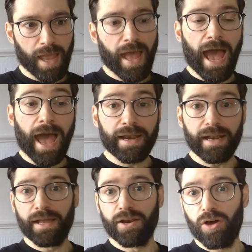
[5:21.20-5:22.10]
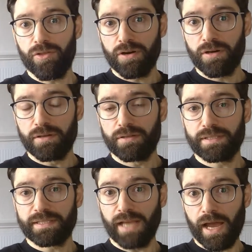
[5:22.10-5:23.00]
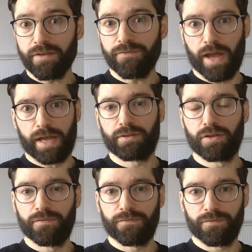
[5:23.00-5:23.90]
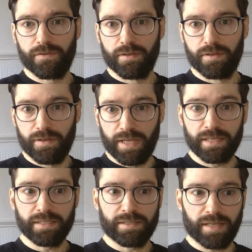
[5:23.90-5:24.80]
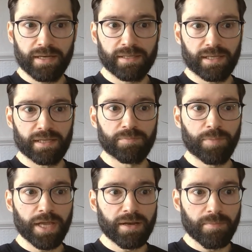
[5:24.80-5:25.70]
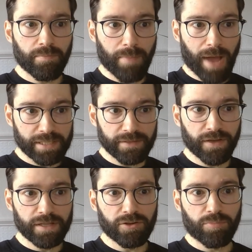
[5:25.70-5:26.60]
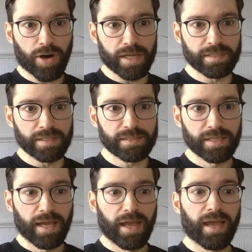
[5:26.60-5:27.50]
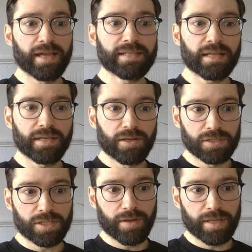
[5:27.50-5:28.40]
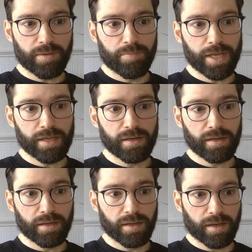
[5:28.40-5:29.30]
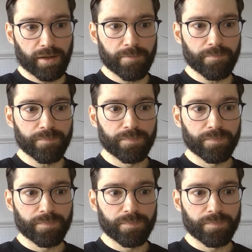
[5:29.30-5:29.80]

and another side effect of these data sets being massive enterprises is that they also end up being um,